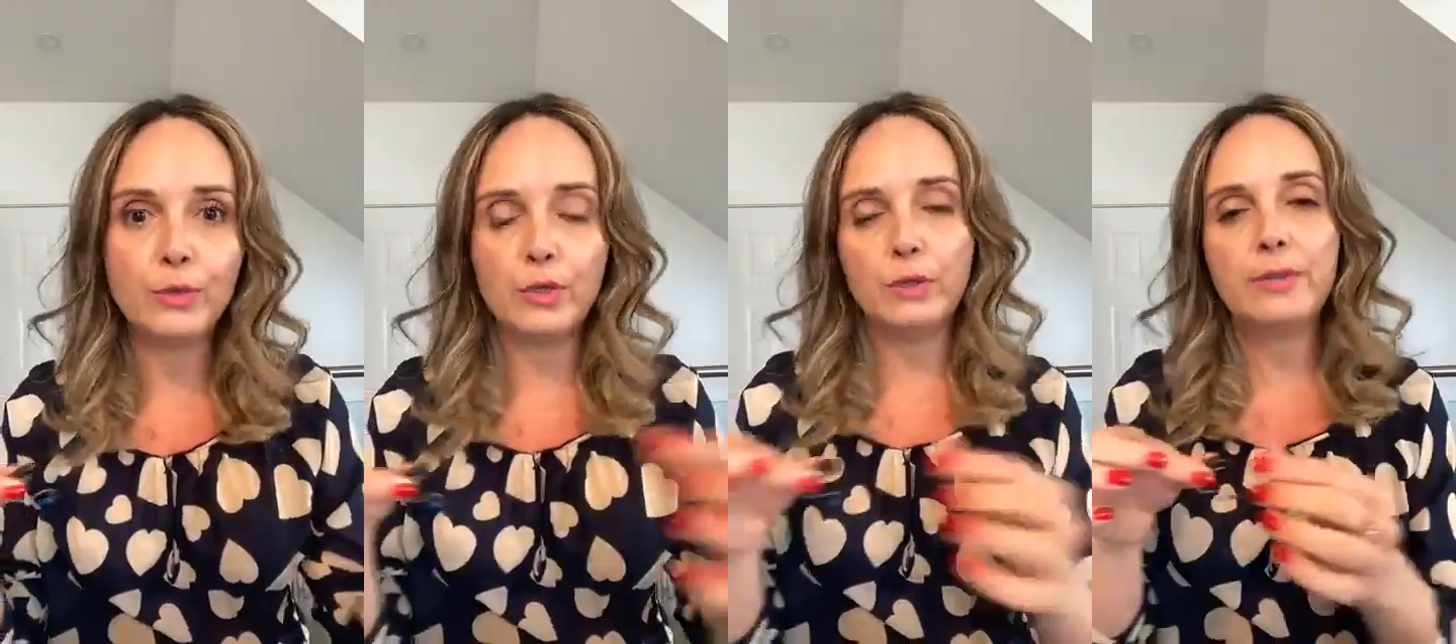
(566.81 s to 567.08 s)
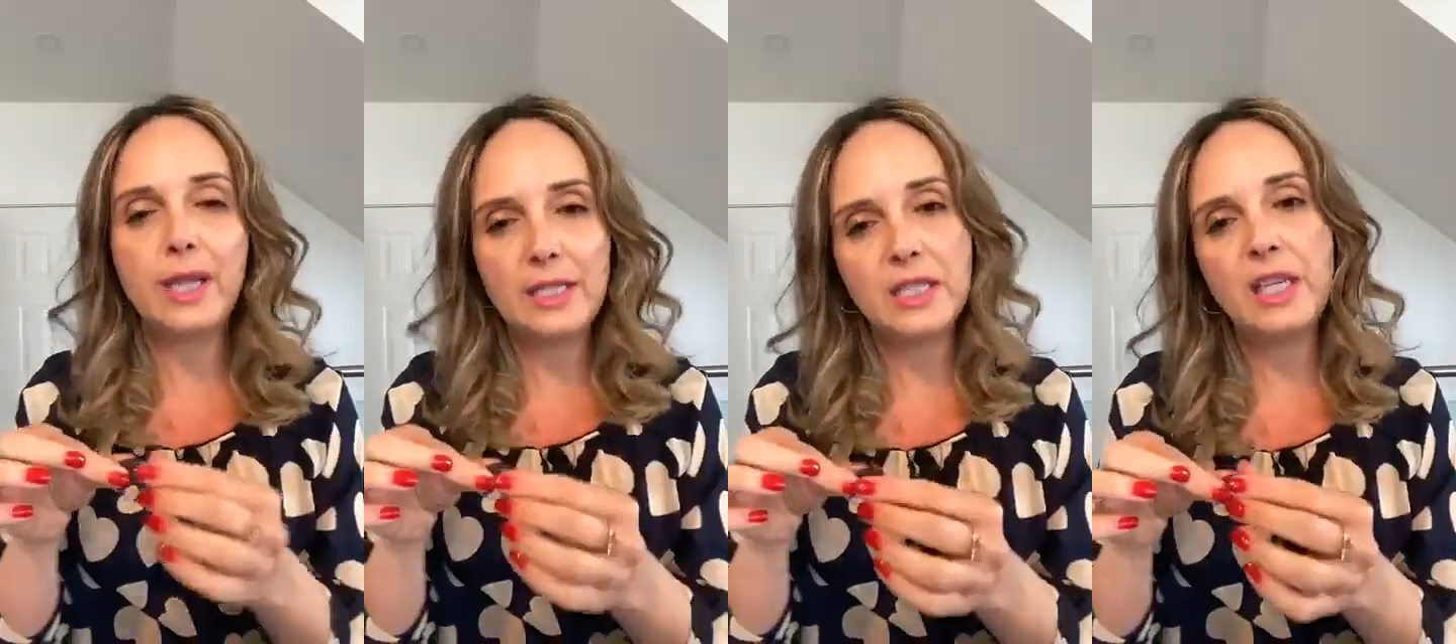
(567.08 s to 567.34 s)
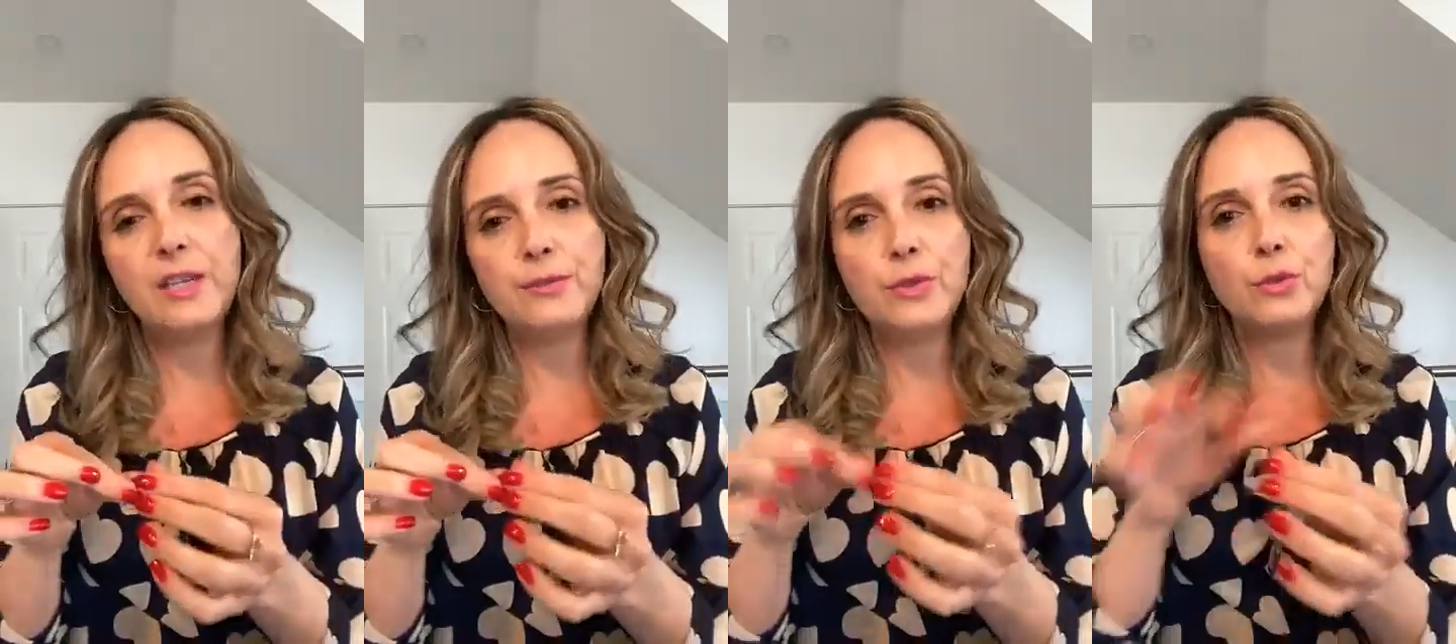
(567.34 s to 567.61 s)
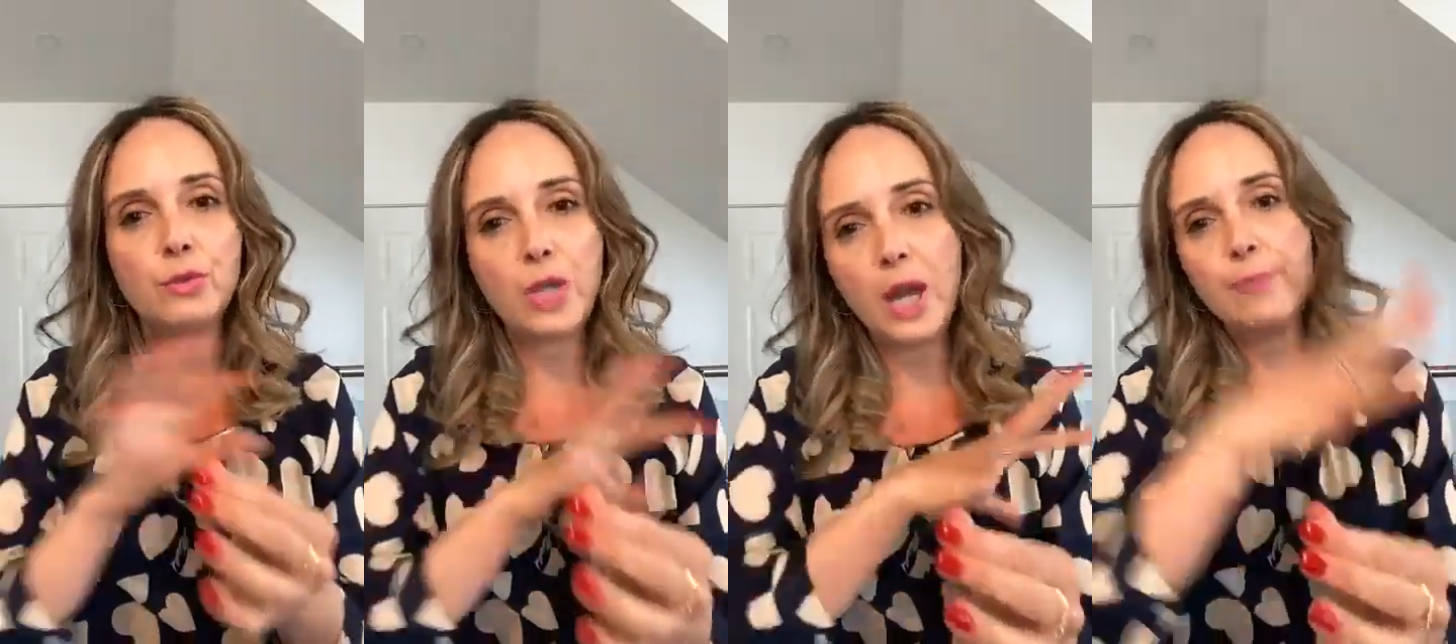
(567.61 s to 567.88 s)
So that gives
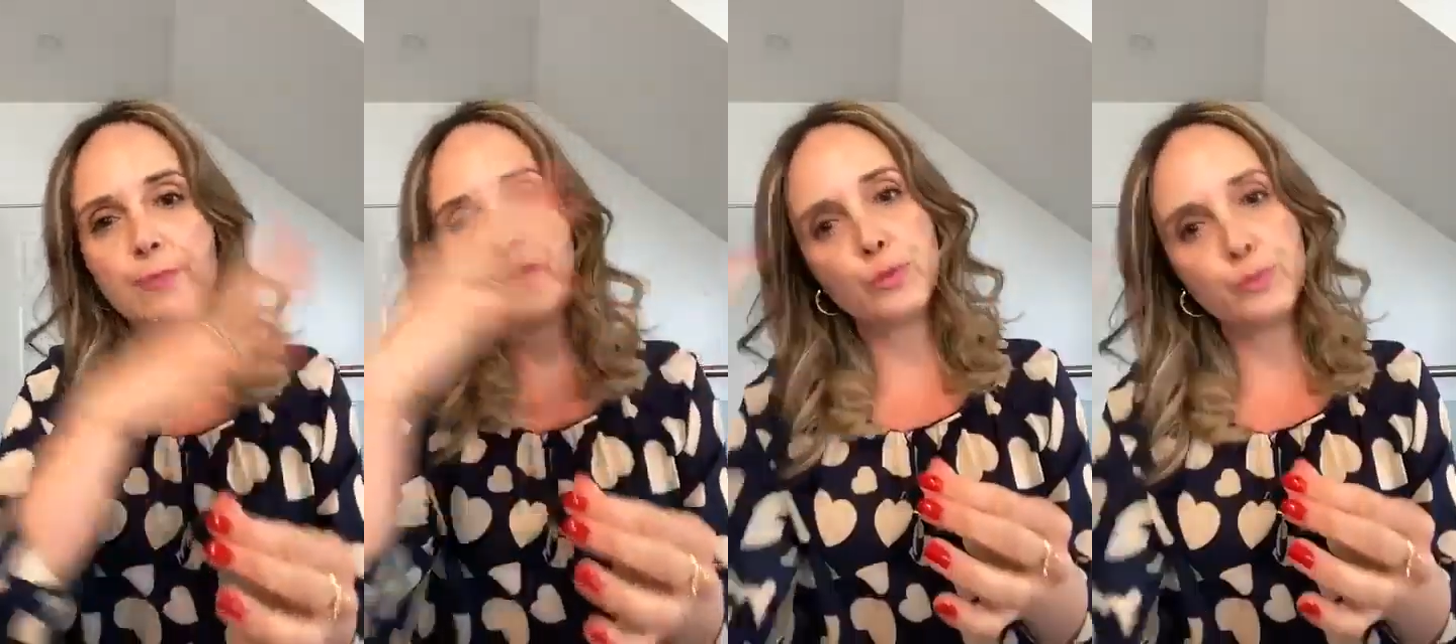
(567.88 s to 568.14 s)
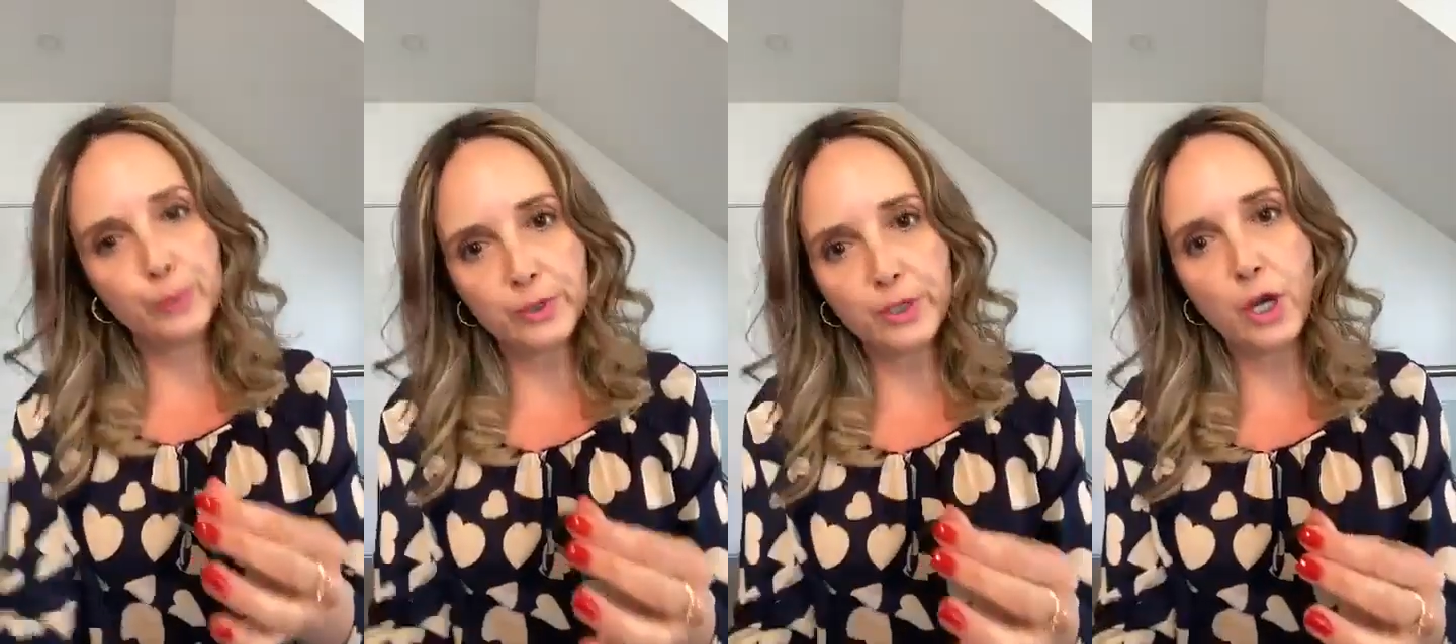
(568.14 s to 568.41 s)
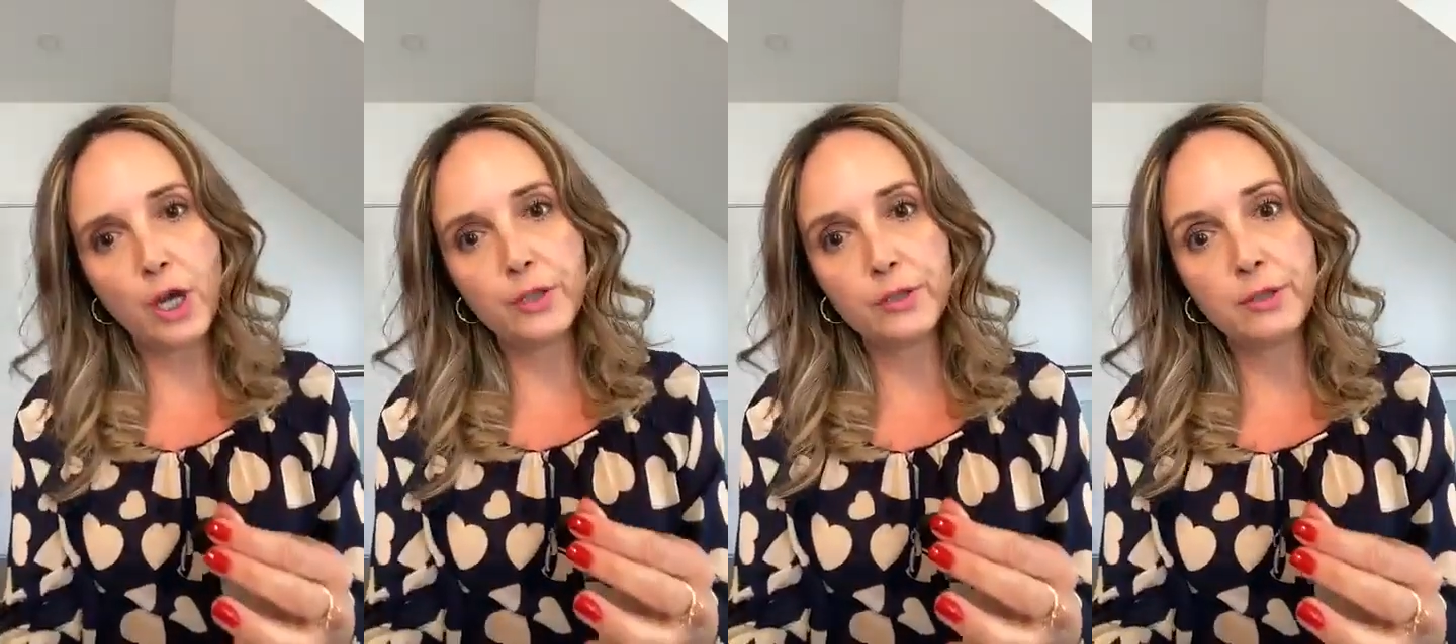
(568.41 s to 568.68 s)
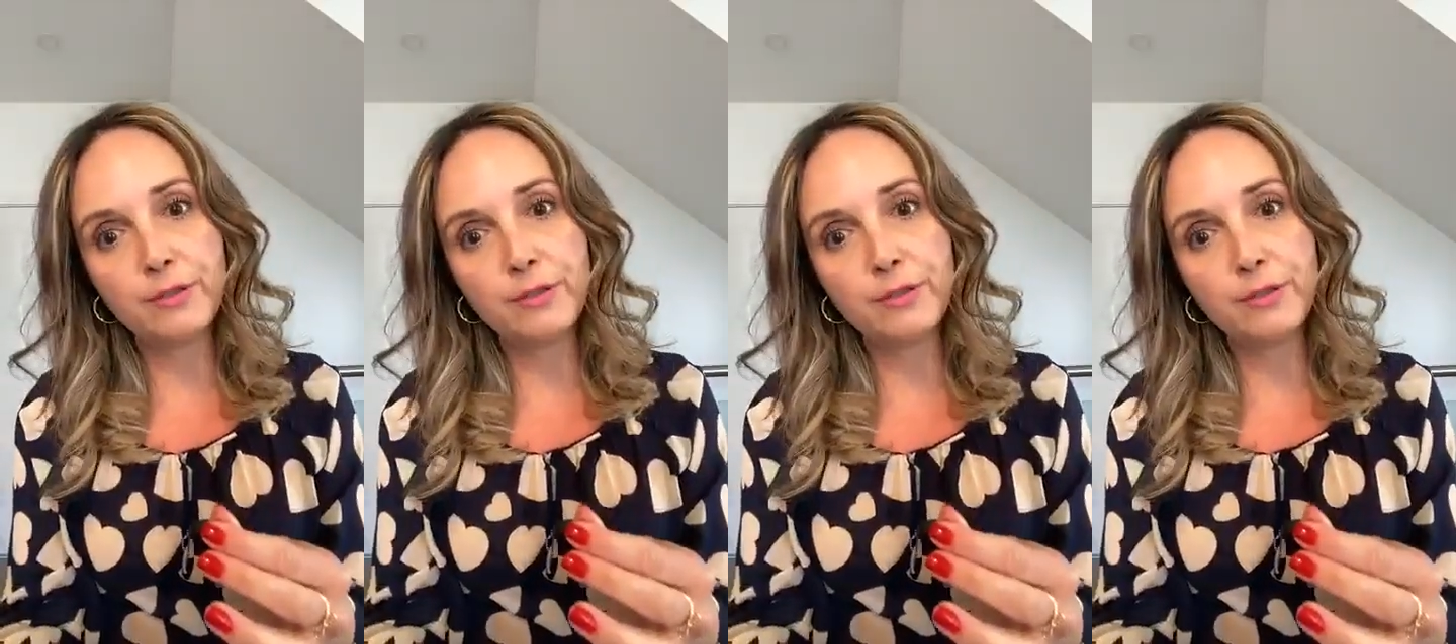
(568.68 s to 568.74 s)
you time to put the other